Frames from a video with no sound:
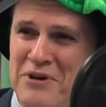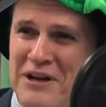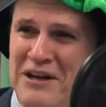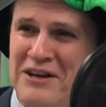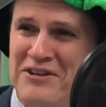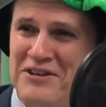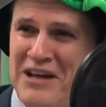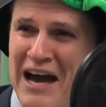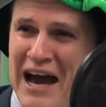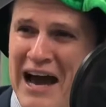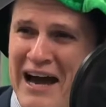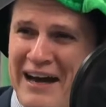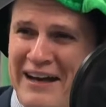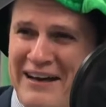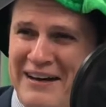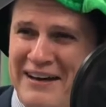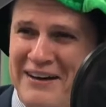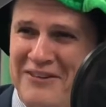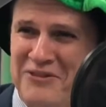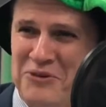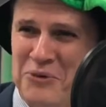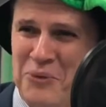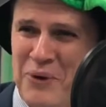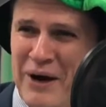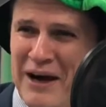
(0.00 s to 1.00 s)
targeted
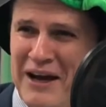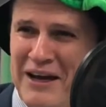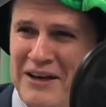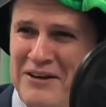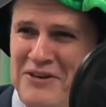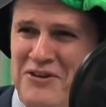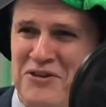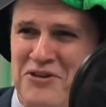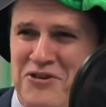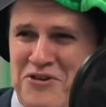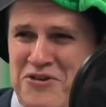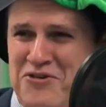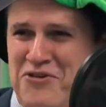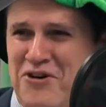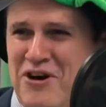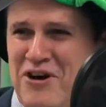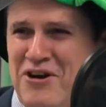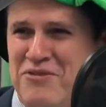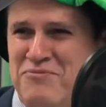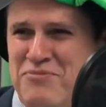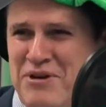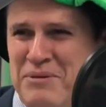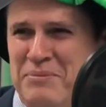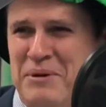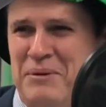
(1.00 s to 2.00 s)
as a way to try
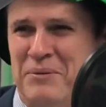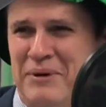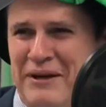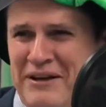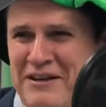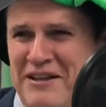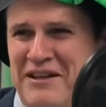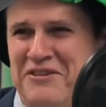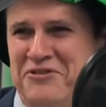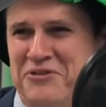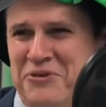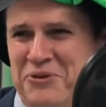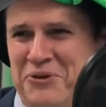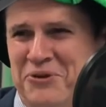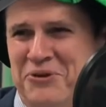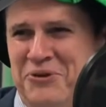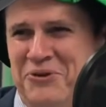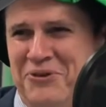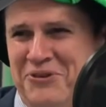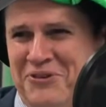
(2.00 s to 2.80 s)
and bring people into their stores.